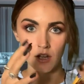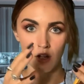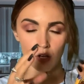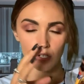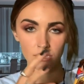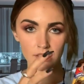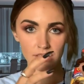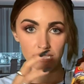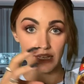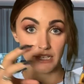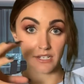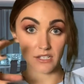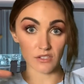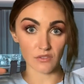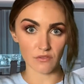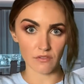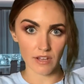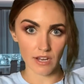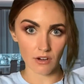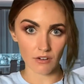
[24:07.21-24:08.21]
Our skin is
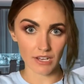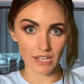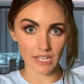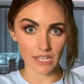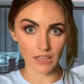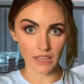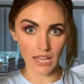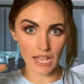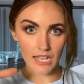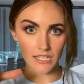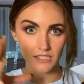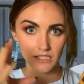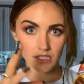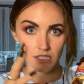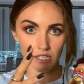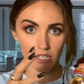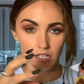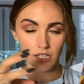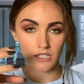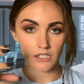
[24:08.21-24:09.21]
very
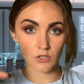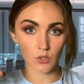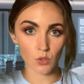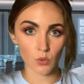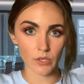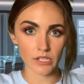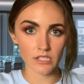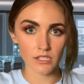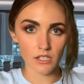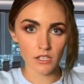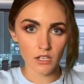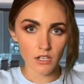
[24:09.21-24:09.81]
elastic, and it's always